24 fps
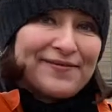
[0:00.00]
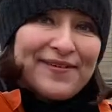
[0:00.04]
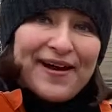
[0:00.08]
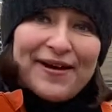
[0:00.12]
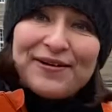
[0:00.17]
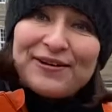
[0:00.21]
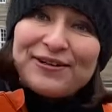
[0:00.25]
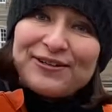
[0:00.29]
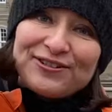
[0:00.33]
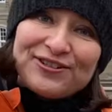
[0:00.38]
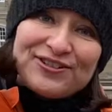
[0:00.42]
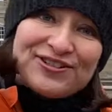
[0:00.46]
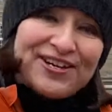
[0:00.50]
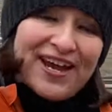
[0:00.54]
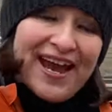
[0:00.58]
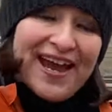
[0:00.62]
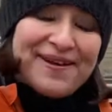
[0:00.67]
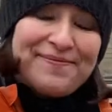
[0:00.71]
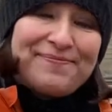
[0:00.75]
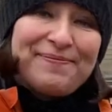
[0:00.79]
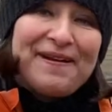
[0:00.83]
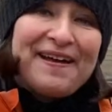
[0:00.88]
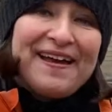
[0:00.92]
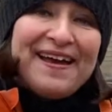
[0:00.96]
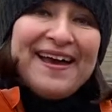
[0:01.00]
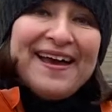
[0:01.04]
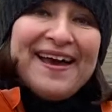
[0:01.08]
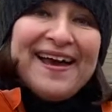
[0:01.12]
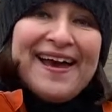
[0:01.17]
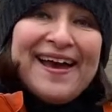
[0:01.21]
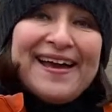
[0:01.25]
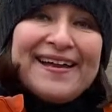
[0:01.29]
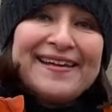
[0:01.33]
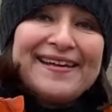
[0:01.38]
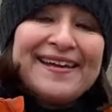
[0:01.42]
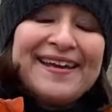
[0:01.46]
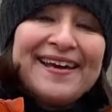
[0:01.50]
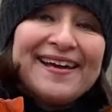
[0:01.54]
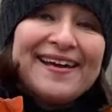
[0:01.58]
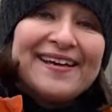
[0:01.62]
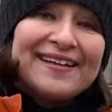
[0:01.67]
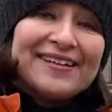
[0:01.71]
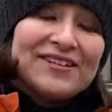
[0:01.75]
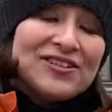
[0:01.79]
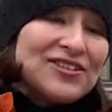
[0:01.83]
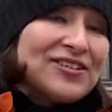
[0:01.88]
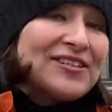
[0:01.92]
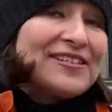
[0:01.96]
very good shape, and
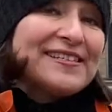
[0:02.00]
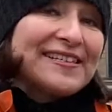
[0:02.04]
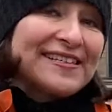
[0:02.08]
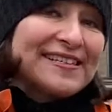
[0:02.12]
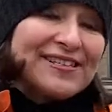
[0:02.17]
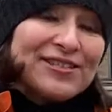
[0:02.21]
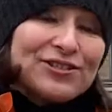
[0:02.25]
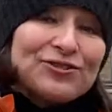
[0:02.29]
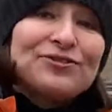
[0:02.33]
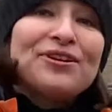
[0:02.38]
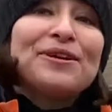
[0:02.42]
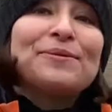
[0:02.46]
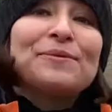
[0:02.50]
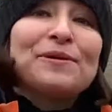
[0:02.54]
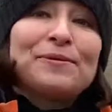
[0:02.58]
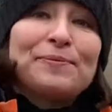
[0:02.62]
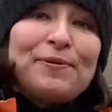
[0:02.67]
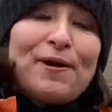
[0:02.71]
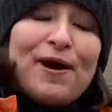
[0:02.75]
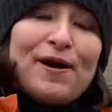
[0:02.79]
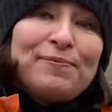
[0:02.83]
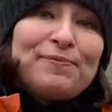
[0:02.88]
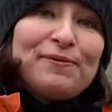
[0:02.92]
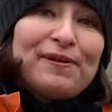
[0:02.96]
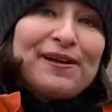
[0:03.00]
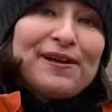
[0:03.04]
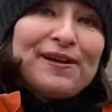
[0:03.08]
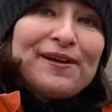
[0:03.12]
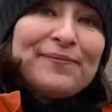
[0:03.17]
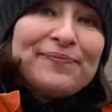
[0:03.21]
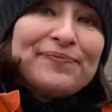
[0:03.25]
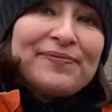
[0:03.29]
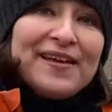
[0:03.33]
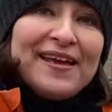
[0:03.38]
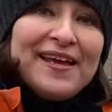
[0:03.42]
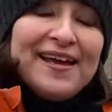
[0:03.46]
she's extremely popular.